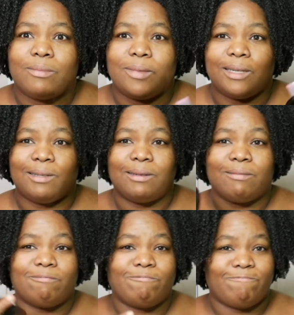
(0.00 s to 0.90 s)

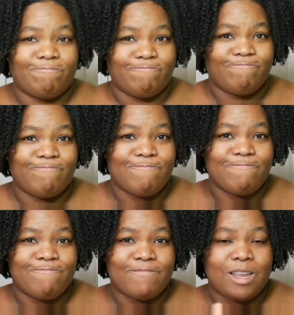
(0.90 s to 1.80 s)
Replacement is like half
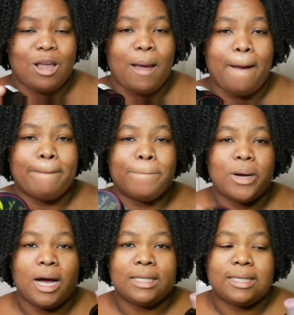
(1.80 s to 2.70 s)
empty.
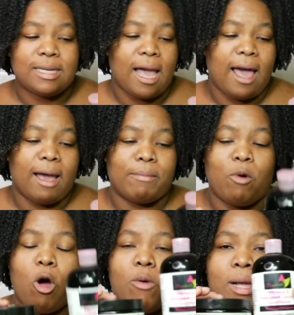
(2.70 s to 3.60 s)
But
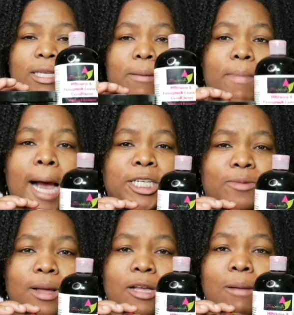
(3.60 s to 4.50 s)
I'm always
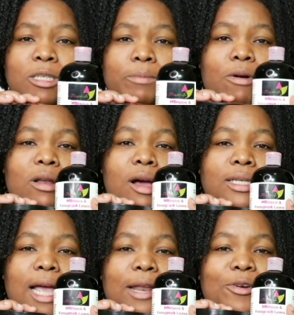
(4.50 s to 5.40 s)
impartial when it comes to
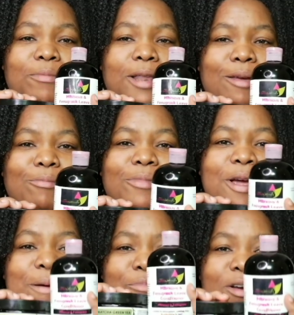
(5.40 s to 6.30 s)
products. I don't
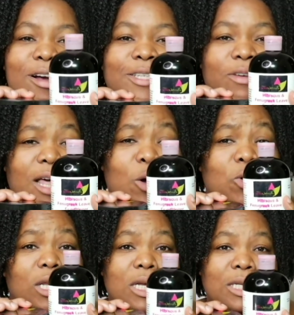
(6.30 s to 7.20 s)
blame products for their
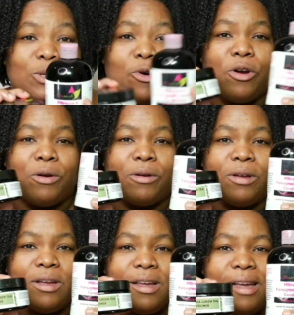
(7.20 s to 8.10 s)
owners
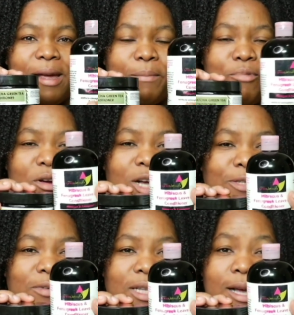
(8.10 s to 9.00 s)
or
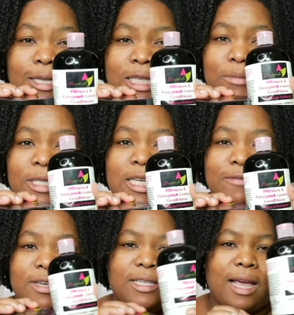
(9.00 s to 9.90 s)
products for the customer
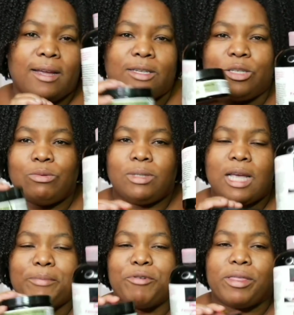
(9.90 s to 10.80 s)
service. Like it's two
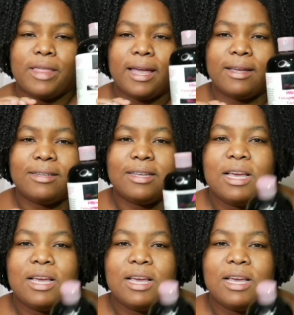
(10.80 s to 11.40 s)
separate things.